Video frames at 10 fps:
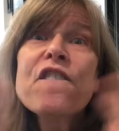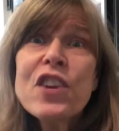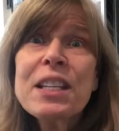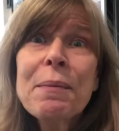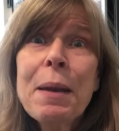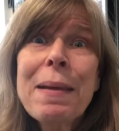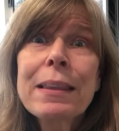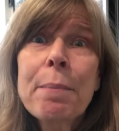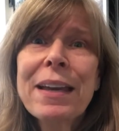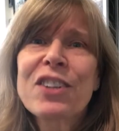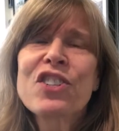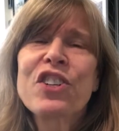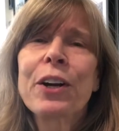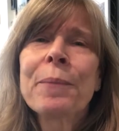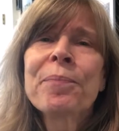First, I'm gonna make the
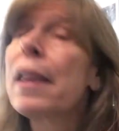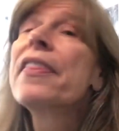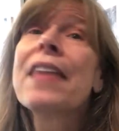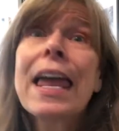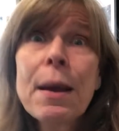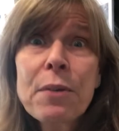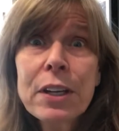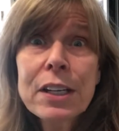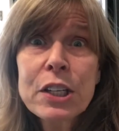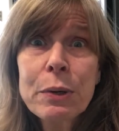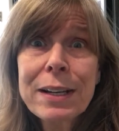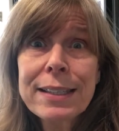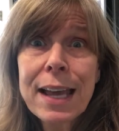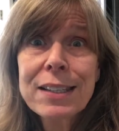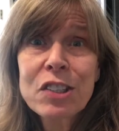mixture. Then I'm gonna do a
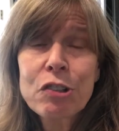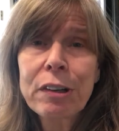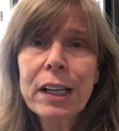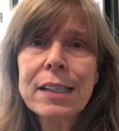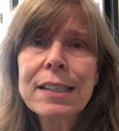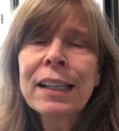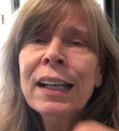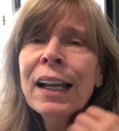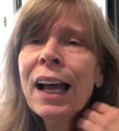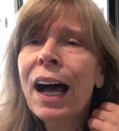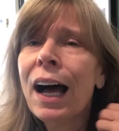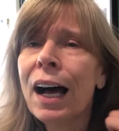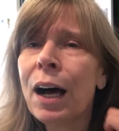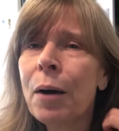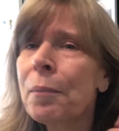test strand.
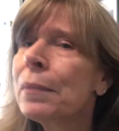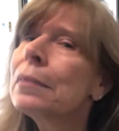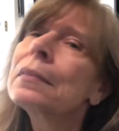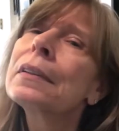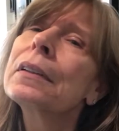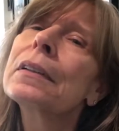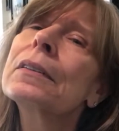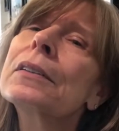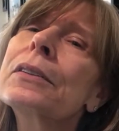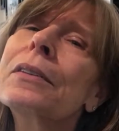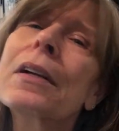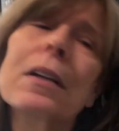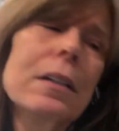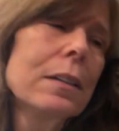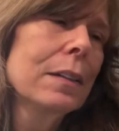I know, I'll do it
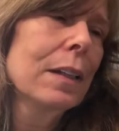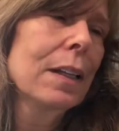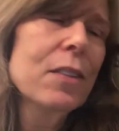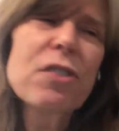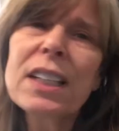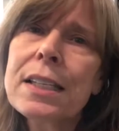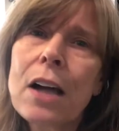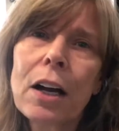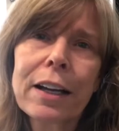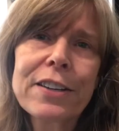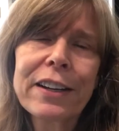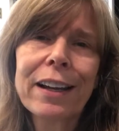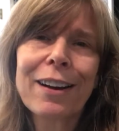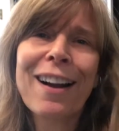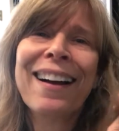on, it's really dark under
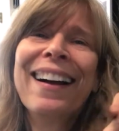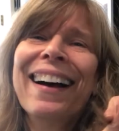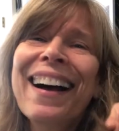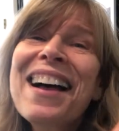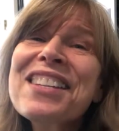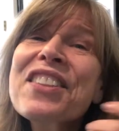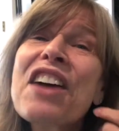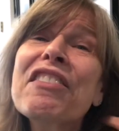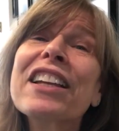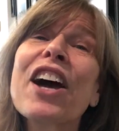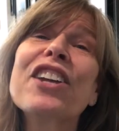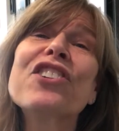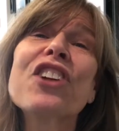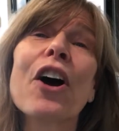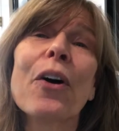here. So that really ought to
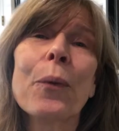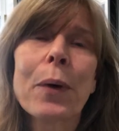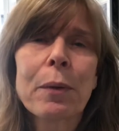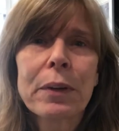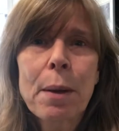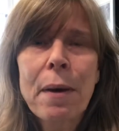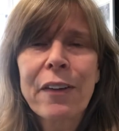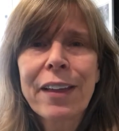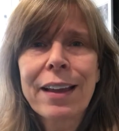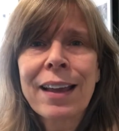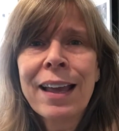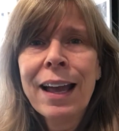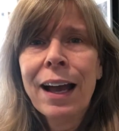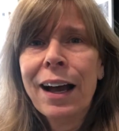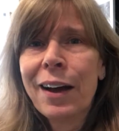show what it will come out like.
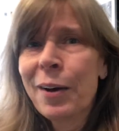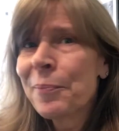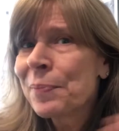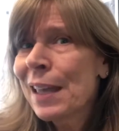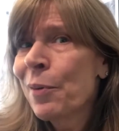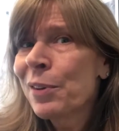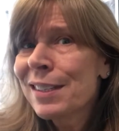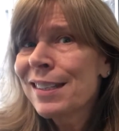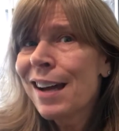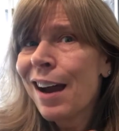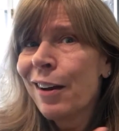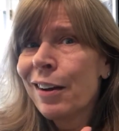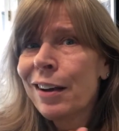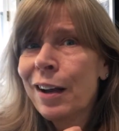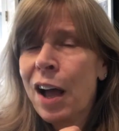And we'll start
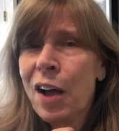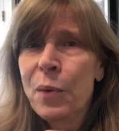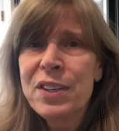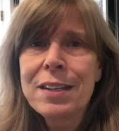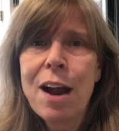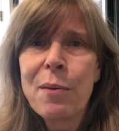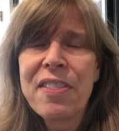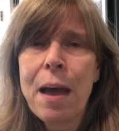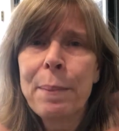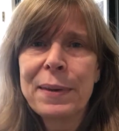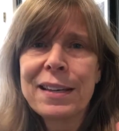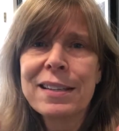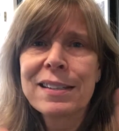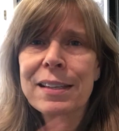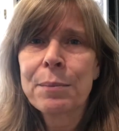with that
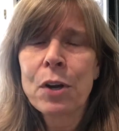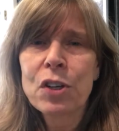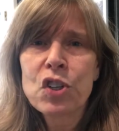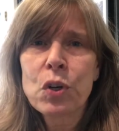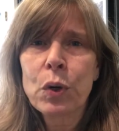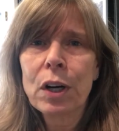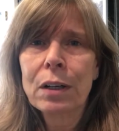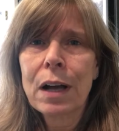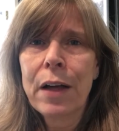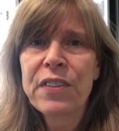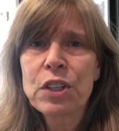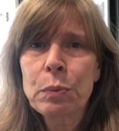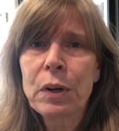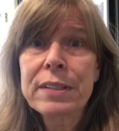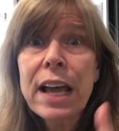because I'm not sure how this
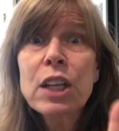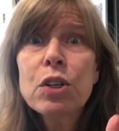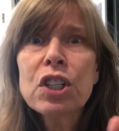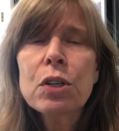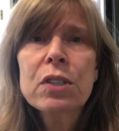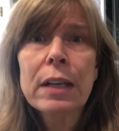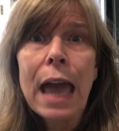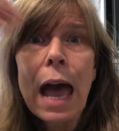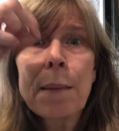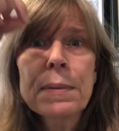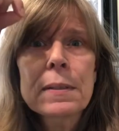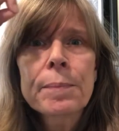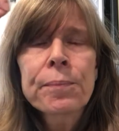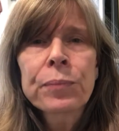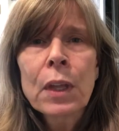works. I used to use the caps
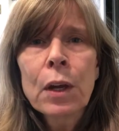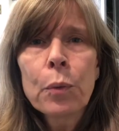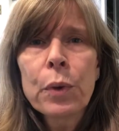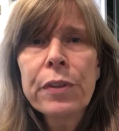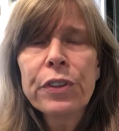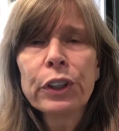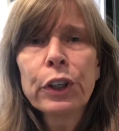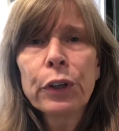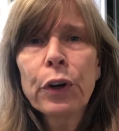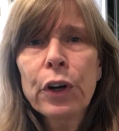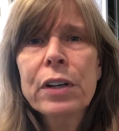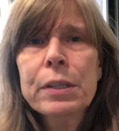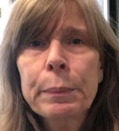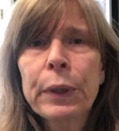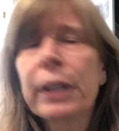with the little hooks
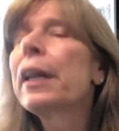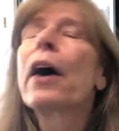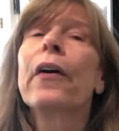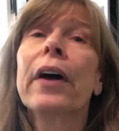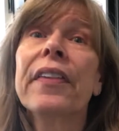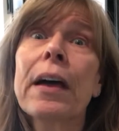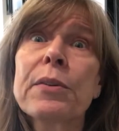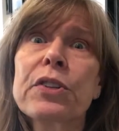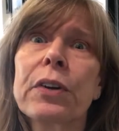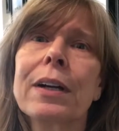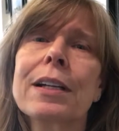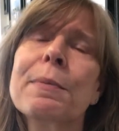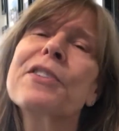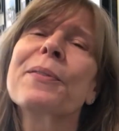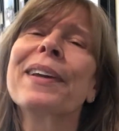and pull it out, and that was great,
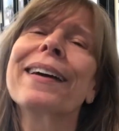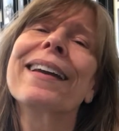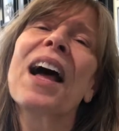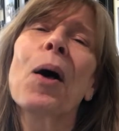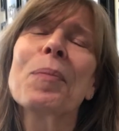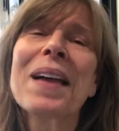especially when I got help.